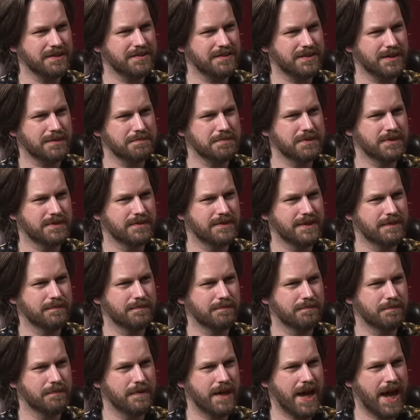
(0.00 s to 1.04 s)
Stubbs'
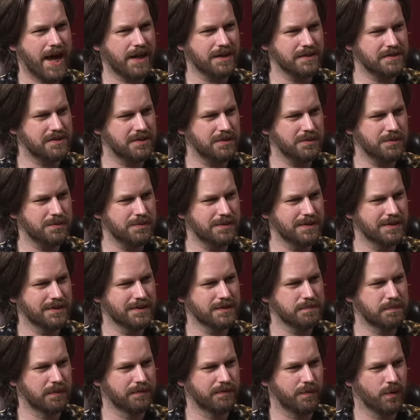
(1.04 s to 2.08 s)
attitude and
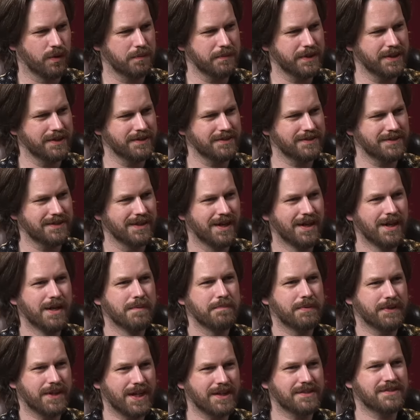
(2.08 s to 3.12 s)
his yeah. performance,
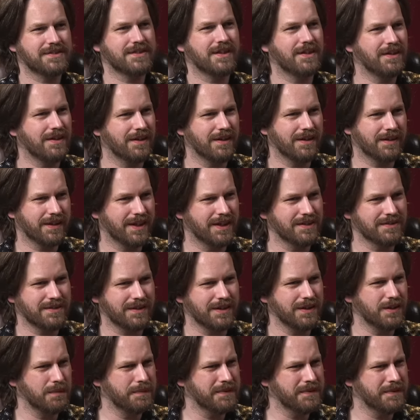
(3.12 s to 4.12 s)
but that song has a little